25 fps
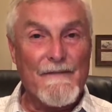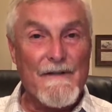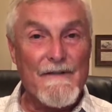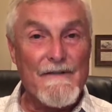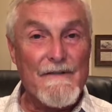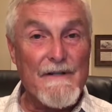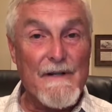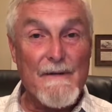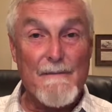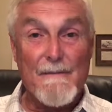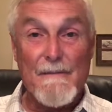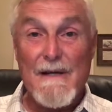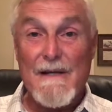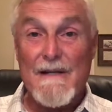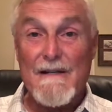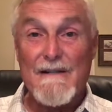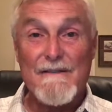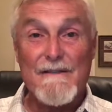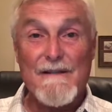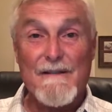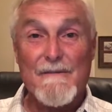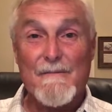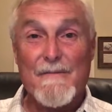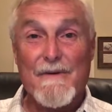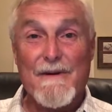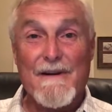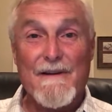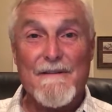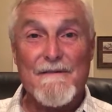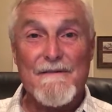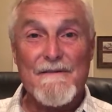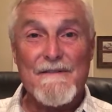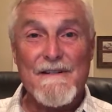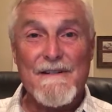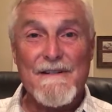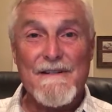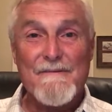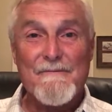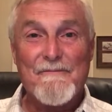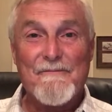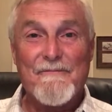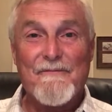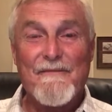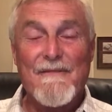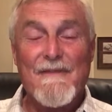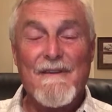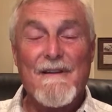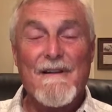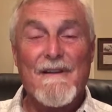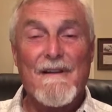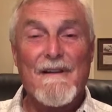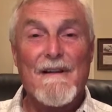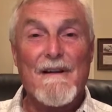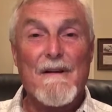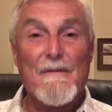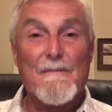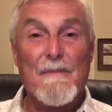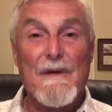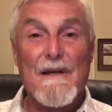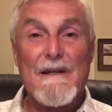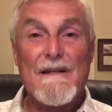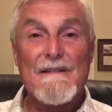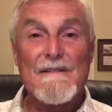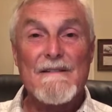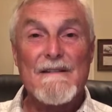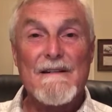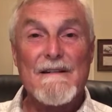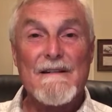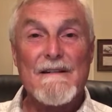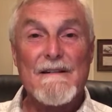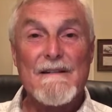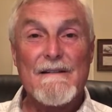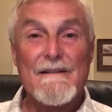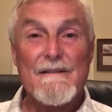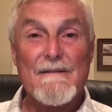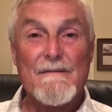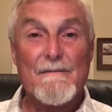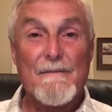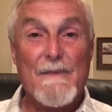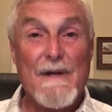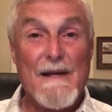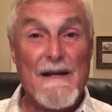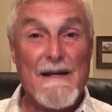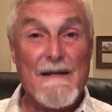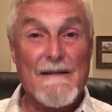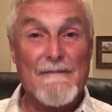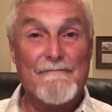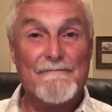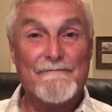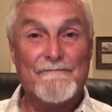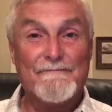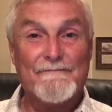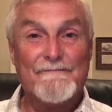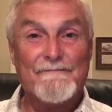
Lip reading: It's an amazing prophecy, an amazing man.